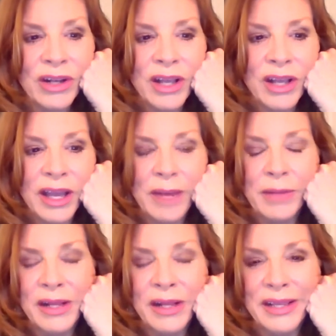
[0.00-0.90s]
and I'm
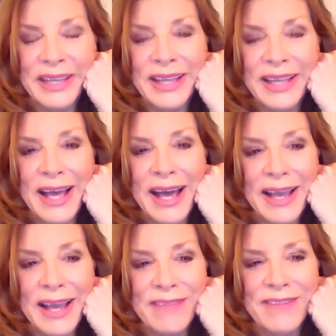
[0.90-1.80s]
calling it the
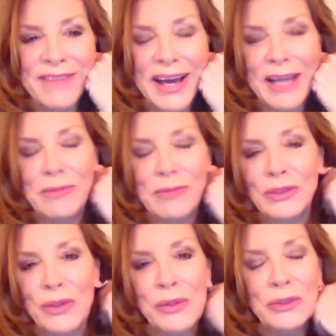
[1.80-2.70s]
High Vibe
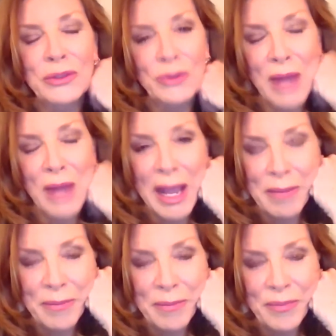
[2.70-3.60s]
Soul Tribe,
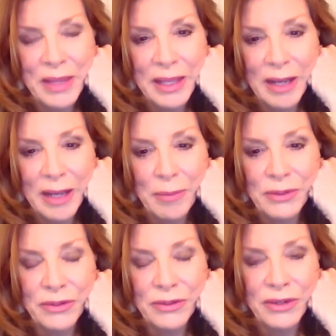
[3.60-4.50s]
an
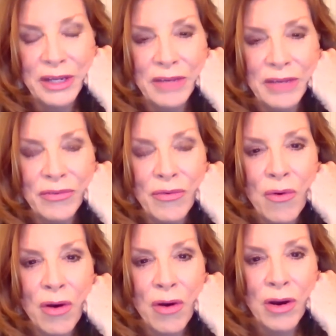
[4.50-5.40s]
opportunity
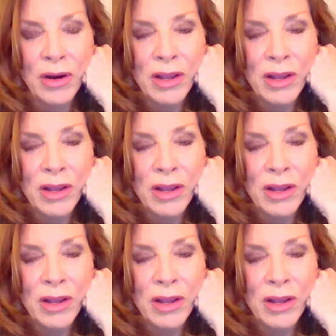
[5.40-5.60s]
for